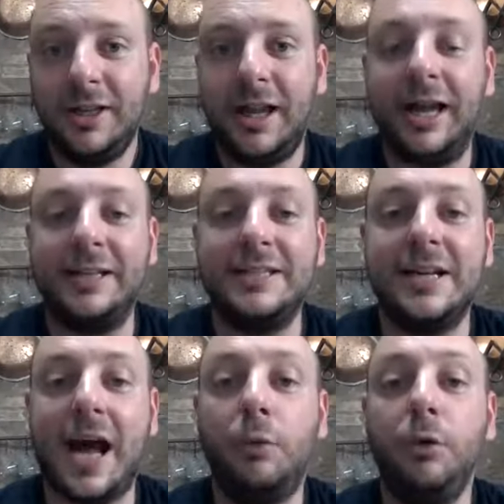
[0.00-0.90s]
and
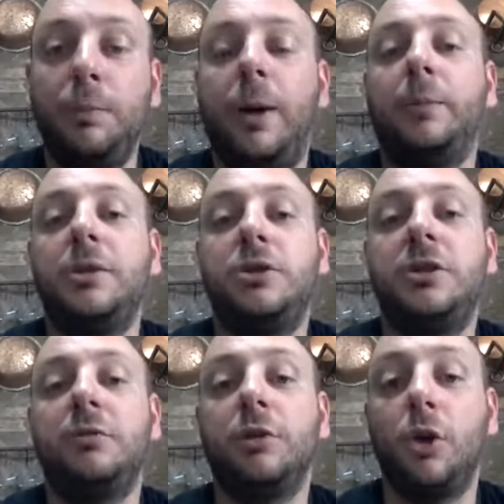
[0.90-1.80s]
I will publish
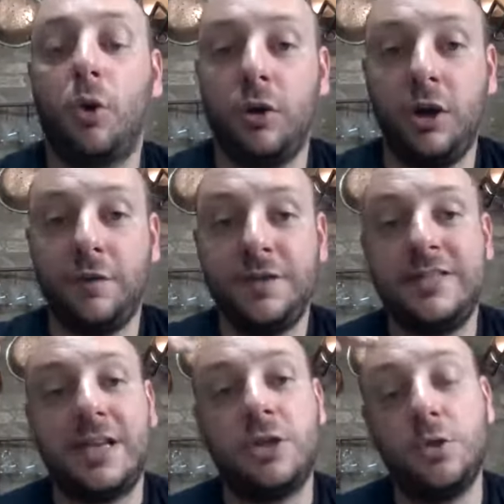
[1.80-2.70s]
the recording of the
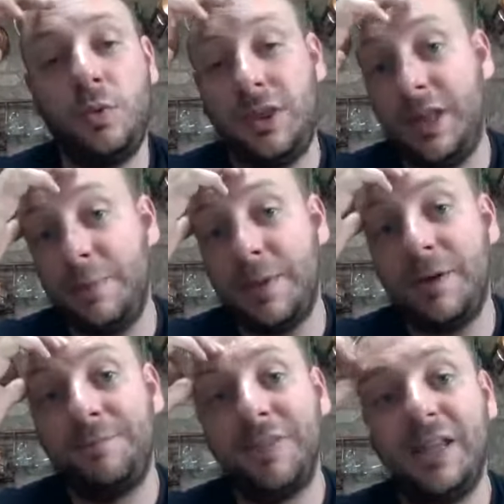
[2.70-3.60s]
session with him